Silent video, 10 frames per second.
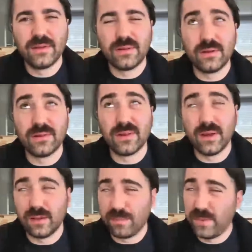there's
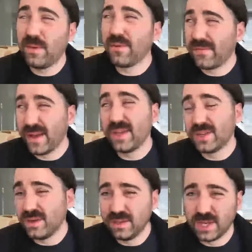like big
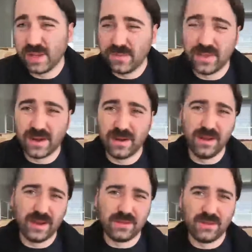professional jibs that are
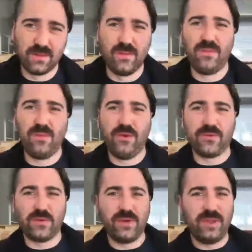like their own
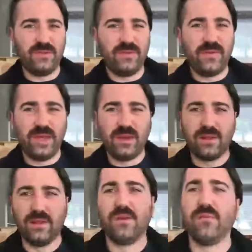motorized
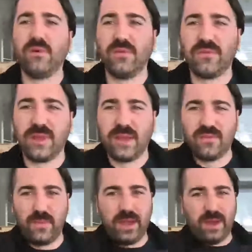vehicle almost, that has
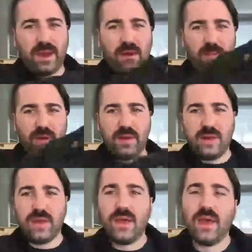a big arm on
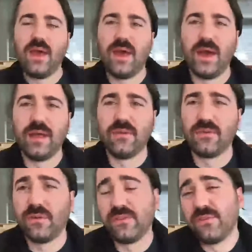it. There's
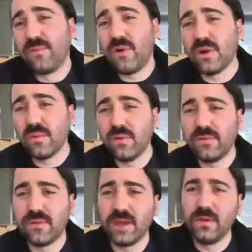also smaller
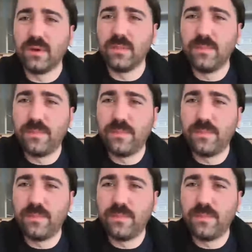ones that you can